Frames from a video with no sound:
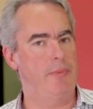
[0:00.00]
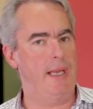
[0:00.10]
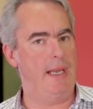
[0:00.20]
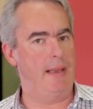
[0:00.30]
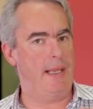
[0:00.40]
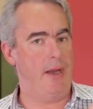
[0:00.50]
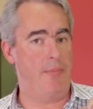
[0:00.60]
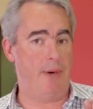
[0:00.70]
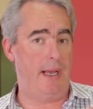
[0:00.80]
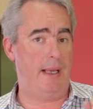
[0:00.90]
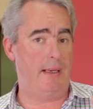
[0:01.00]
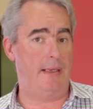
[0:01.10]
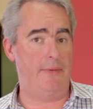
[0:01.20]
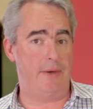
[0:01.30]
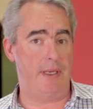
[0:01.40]
they operate under
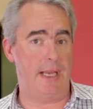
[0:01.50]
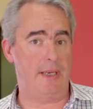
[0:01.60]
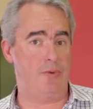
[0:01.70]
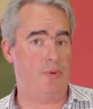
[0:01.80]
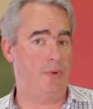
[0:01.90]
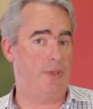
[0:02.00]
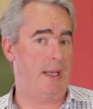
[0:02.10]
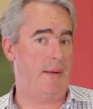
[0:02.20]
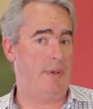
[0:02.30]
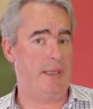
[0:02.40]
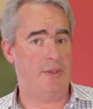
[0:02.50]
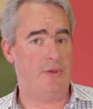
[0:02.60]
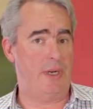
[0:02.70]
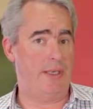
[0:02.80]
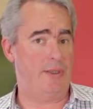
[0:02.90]
different tax rules to companies and
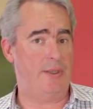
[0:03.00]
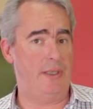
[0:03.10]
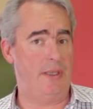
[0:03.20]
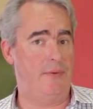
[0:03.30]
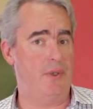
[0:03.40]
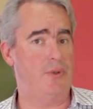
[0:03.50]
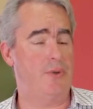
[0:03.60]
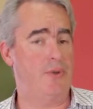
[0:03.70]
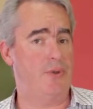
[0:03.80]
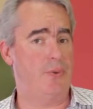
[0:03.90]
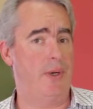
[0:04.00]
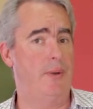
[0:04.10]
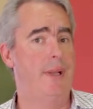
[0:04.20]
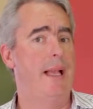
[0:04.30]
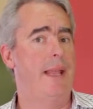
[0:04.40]
trusts and individuals as well.